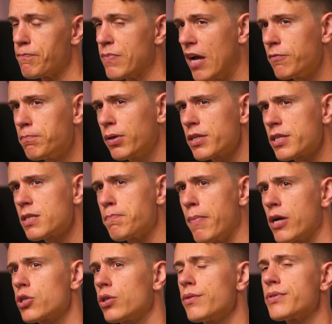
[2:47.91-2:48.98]
I've put a
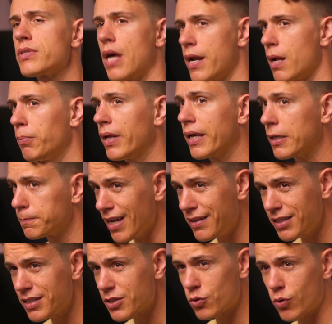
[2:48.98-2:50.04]
special sign-up link in
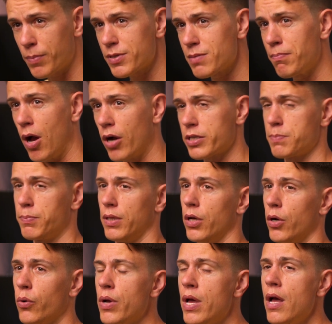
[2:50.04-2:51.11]
the description box
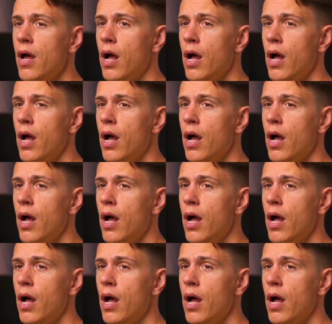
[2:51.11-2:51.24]
below